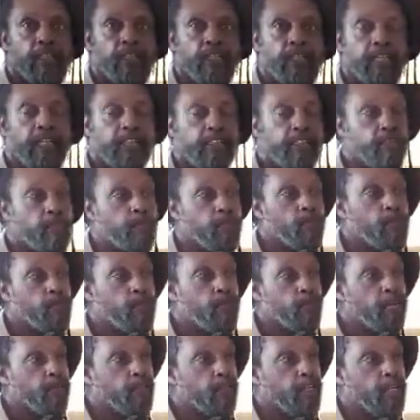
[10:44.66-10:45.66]
next.
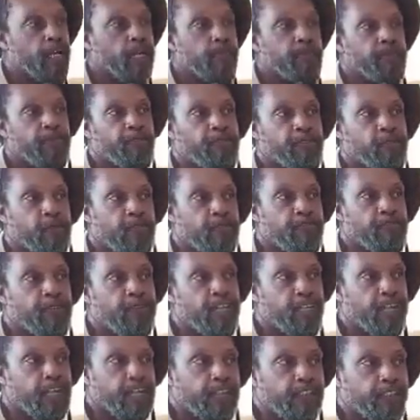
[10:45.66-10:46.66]
Oh, and before I
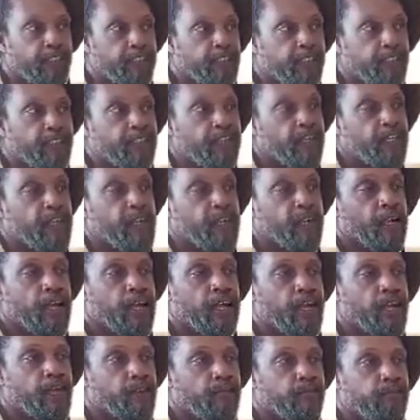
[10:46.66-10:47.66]
forget,
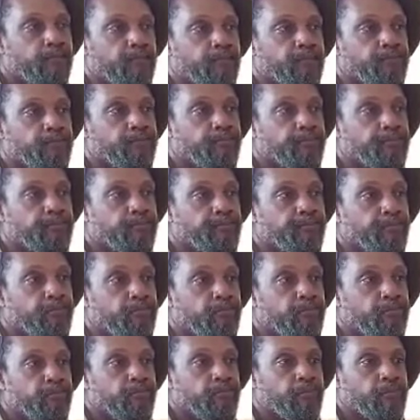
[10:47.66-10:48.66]

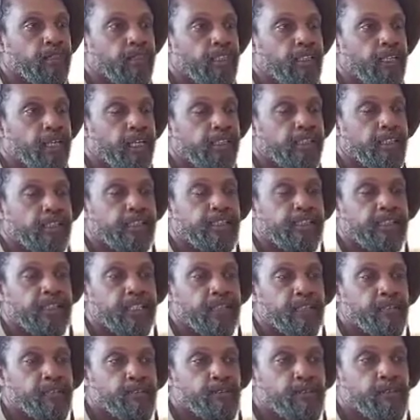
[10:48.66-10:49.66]
as I
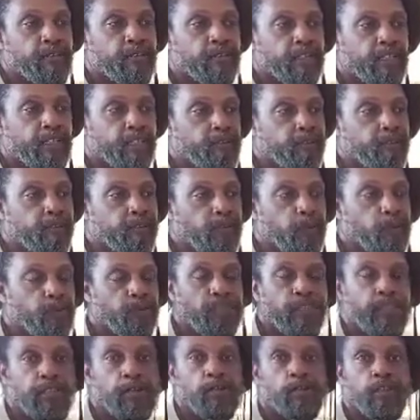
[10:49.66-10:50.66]
say, you know, I was
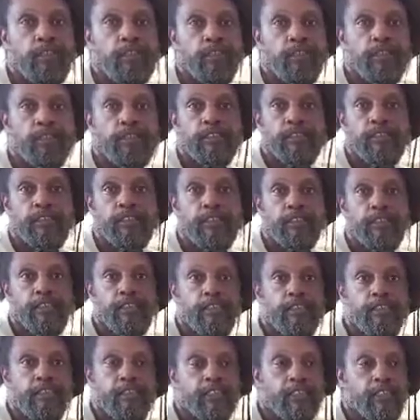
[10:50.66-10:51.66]
shouting out to
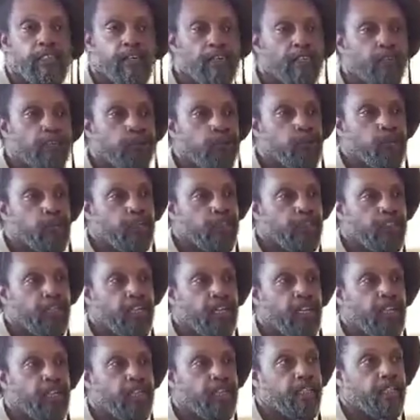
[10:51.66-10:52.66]

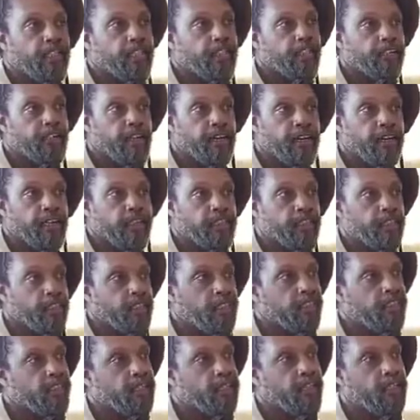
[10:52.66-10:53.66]
Juija and
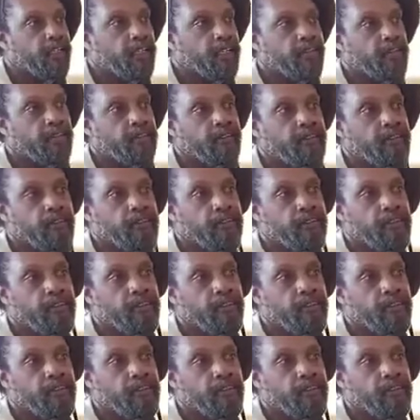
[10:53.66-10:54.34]
Sartis and